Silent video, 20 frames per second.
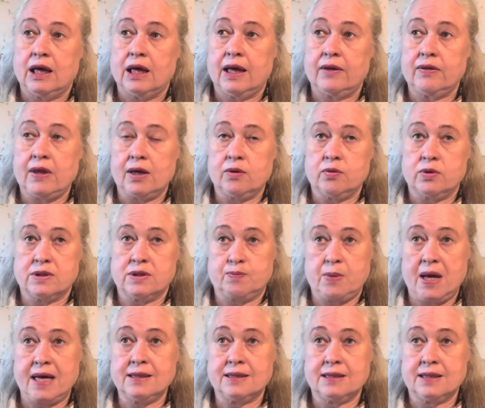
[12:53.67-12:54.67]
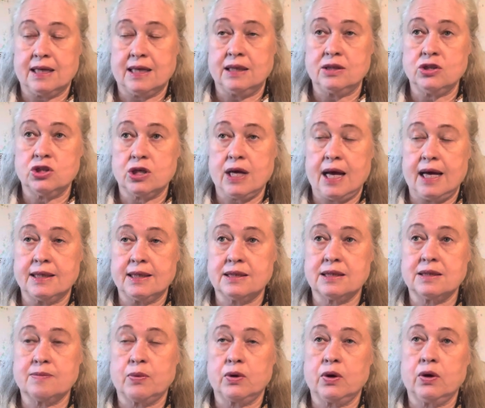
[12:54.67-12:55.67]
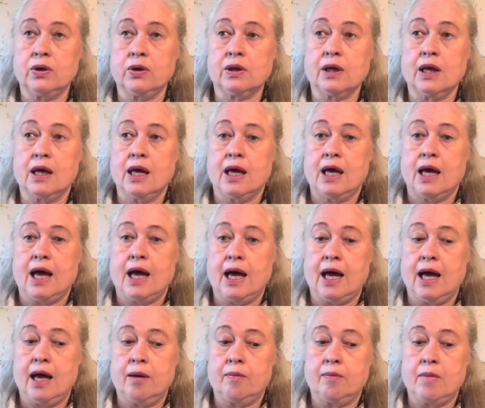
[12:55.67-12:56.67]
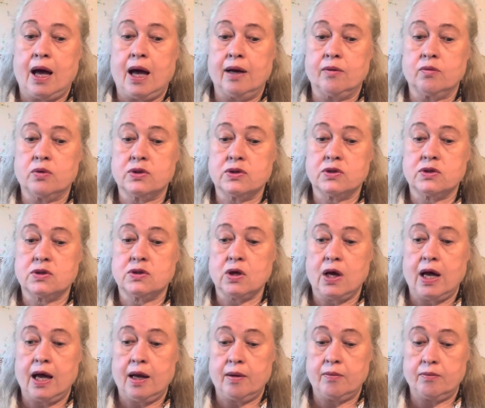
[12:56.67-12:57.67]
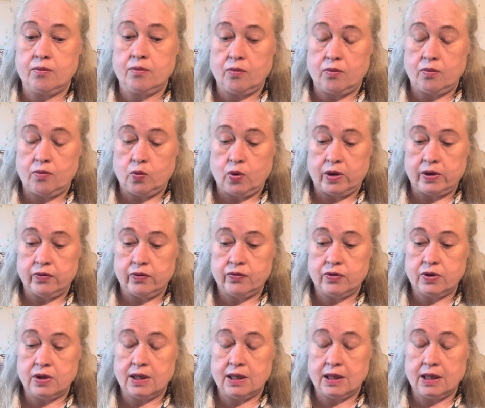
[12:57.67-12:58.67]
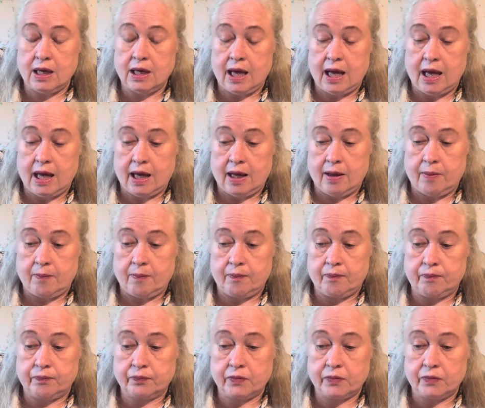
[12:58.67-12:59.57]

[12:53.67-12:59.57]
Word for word: that was based in Johannesburg. Um, I was um, one of the um,